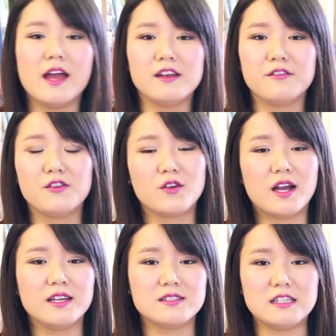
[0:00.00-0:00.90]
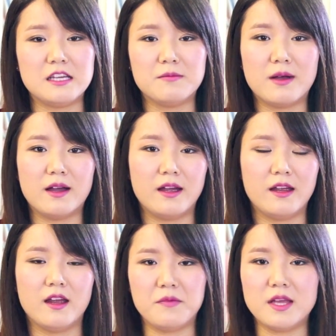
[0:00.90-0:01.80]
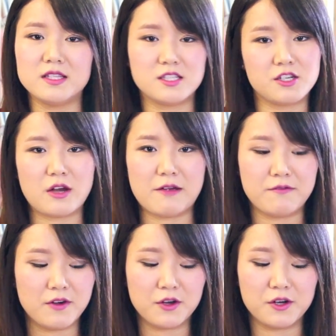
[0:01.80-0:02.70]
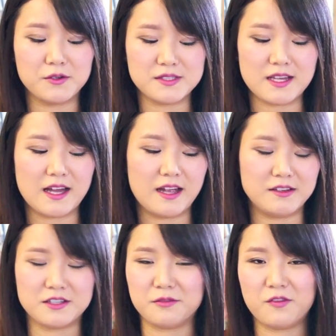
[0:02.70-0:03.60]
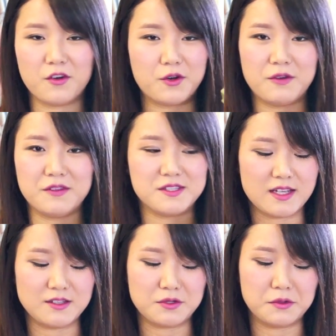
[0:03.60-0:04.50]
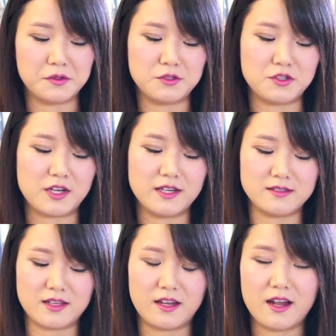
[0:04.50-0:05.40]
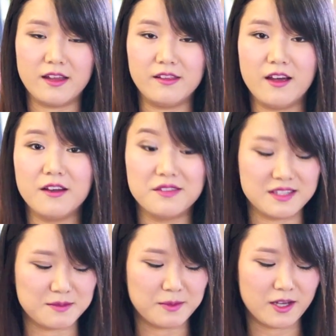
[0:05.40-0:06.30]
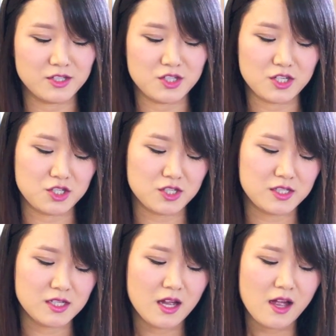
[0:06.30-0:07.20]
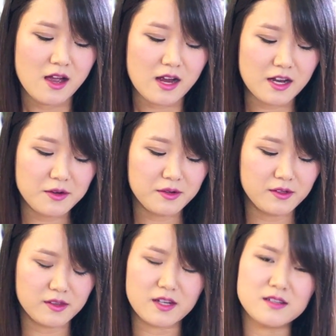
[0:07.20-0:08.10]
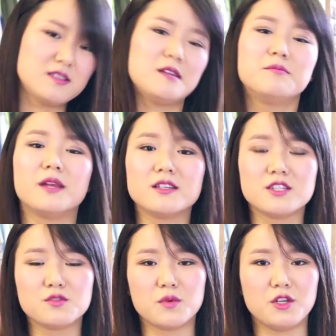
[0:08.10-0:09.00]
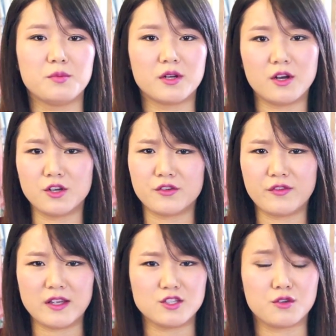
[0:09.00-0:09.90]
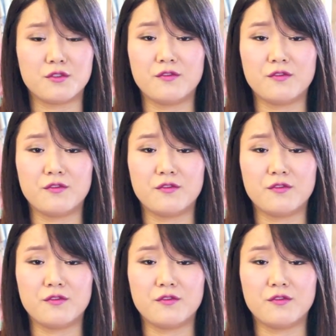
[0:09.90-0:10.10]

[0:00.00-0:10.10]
And if you guys see my Instagram photos, I took a photo of this and told you guys that I love this blush. It just kind of, there's some blushes when you put it on your face